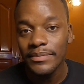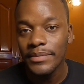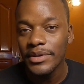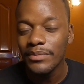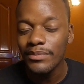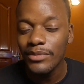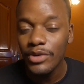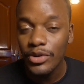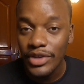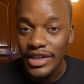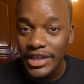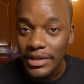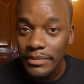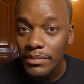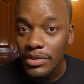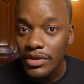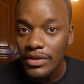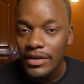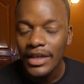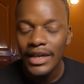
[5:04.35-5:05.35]
bit more
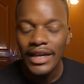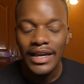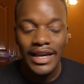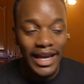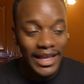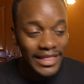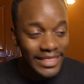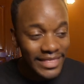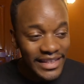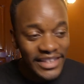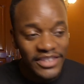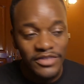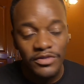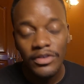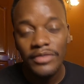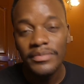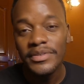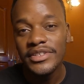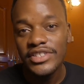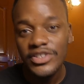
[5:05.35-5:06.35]
nimble, and this would
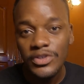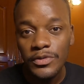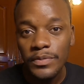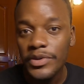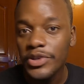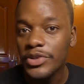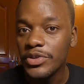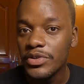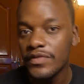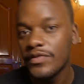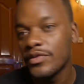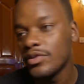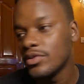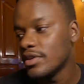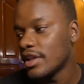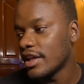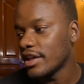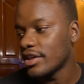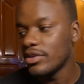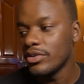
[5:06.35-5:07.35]
have been super useful,
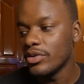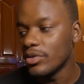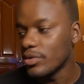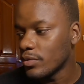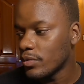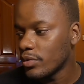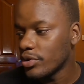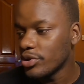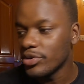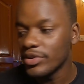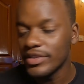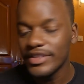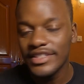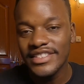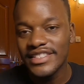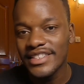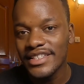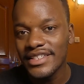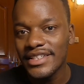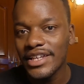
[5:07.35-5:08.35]
like when you're in the
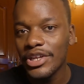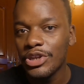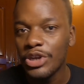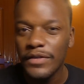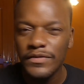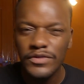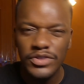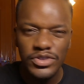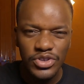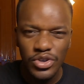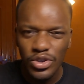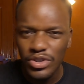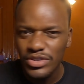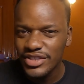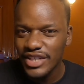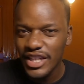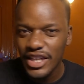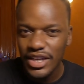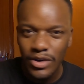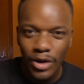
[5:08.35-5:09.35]
city and you have to
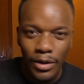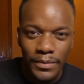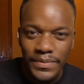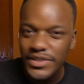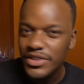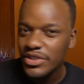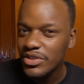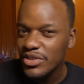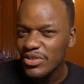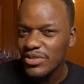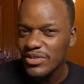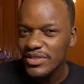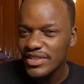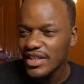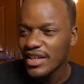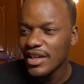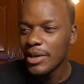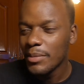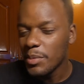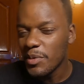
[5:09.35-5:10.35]
dodge like obstacles,
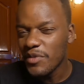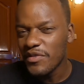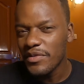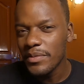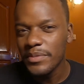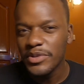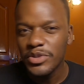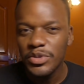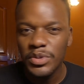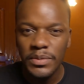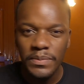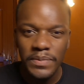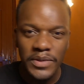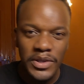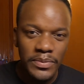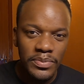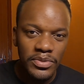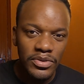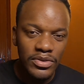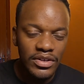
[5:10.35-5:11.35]
moving between
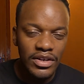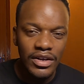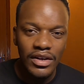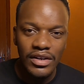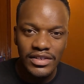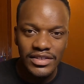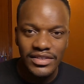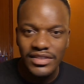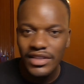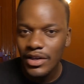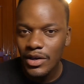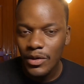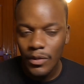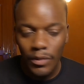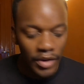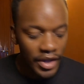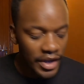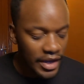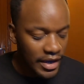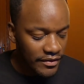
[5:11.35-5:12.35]
people, cars,
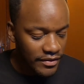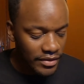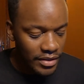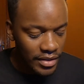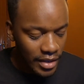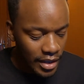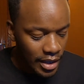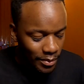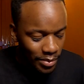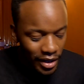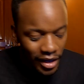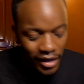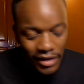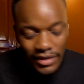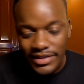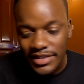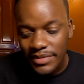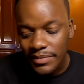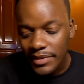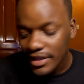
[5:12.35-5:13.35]
whatever. But
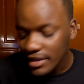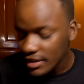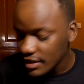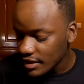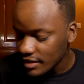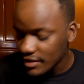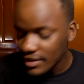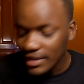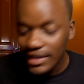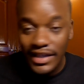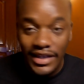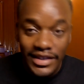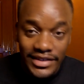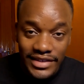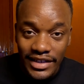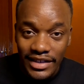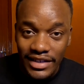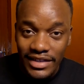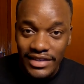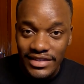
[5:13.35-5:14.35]
ultimately the
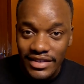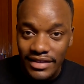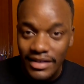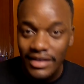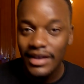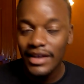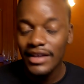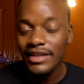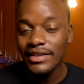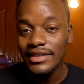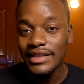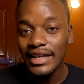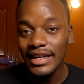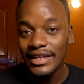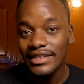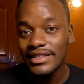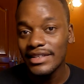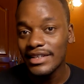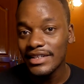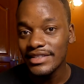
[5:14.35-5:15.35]
kicktail is there, and
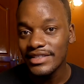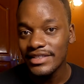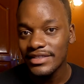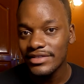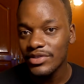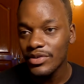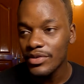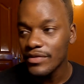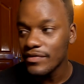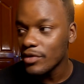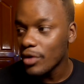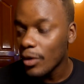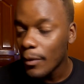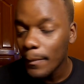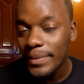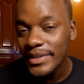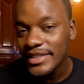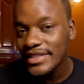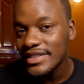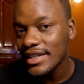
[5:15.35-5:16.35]
that does sort of
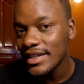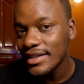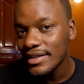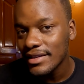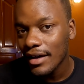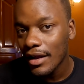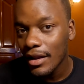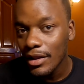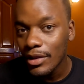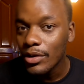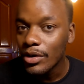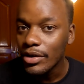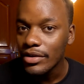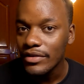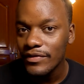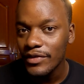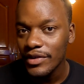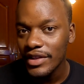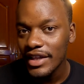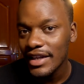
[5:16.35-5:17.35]
compensate a lot
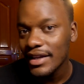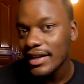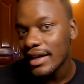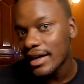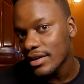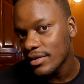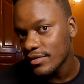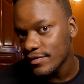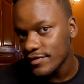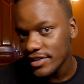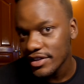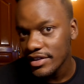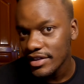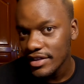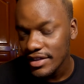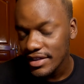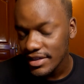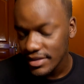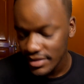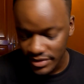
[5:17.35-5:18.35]
for that lack of
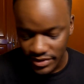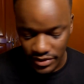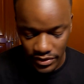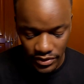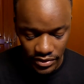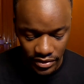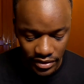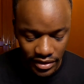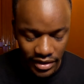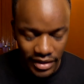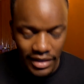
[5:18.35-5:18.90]
turniness. So